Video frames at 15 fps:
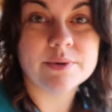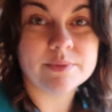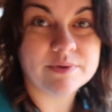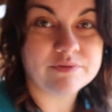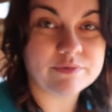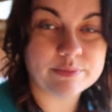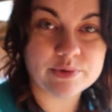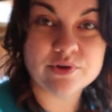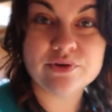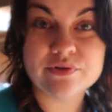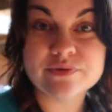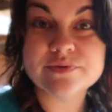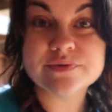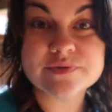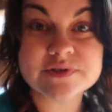We've
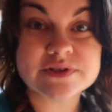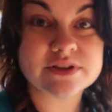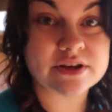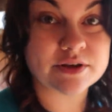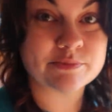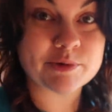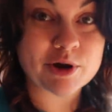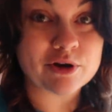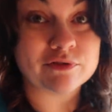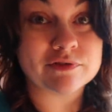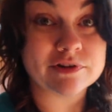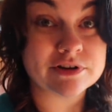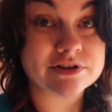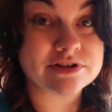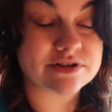moved them
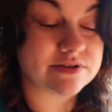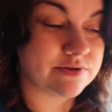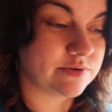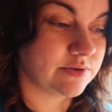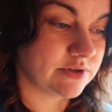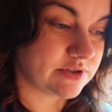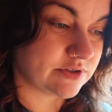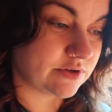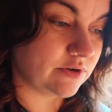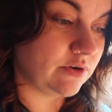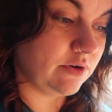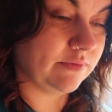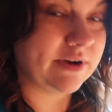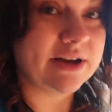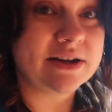over to the
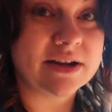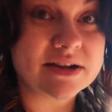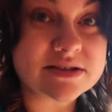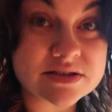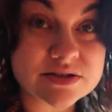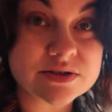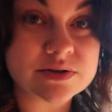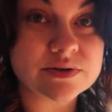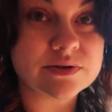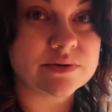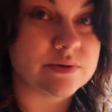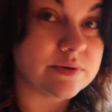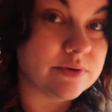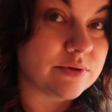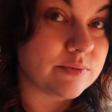stall right next
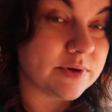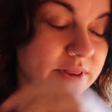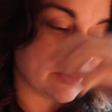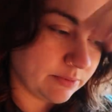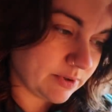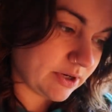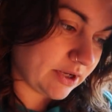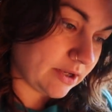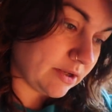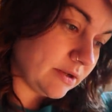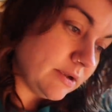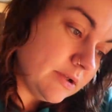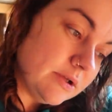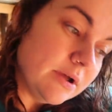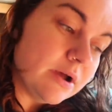to the one they were
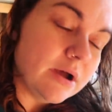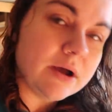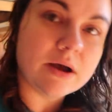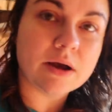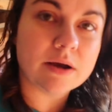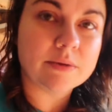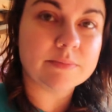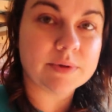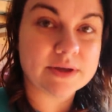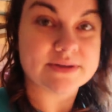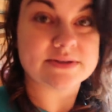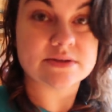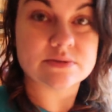in. Because